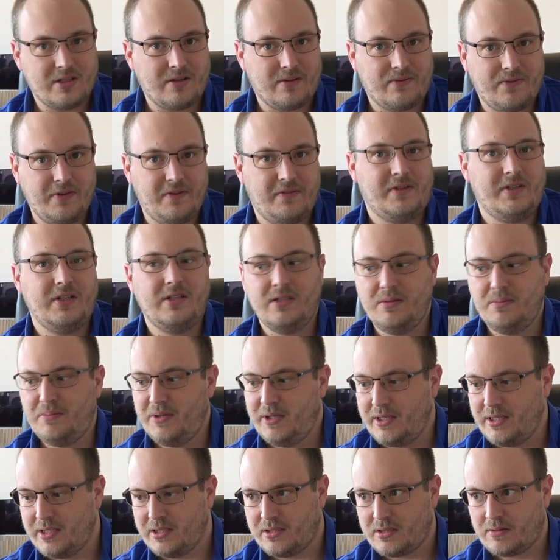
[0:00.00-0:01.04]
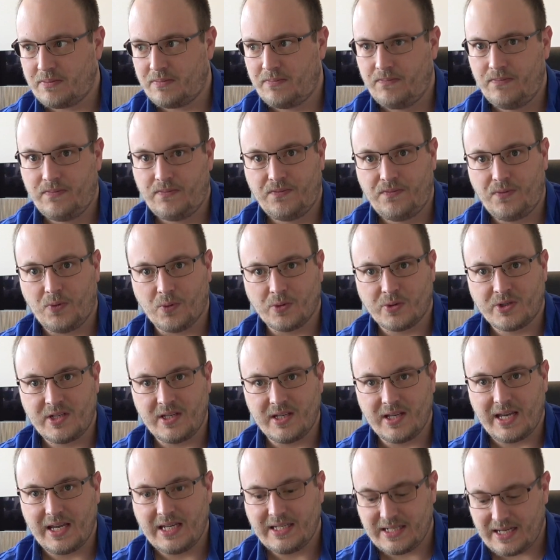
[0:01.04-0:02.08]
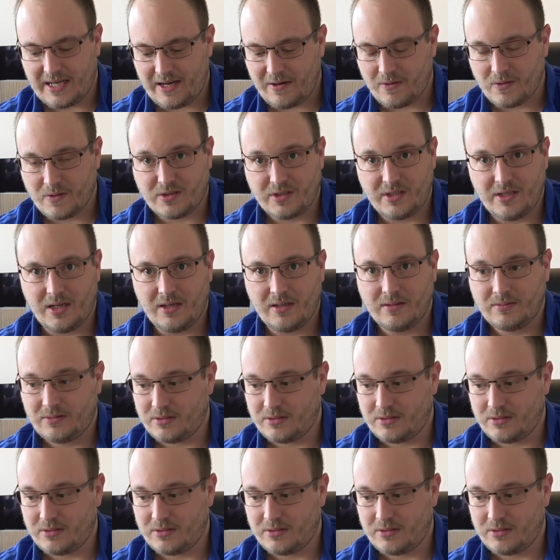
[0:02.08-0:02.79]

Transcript: At 50 dB it's 48 hours now.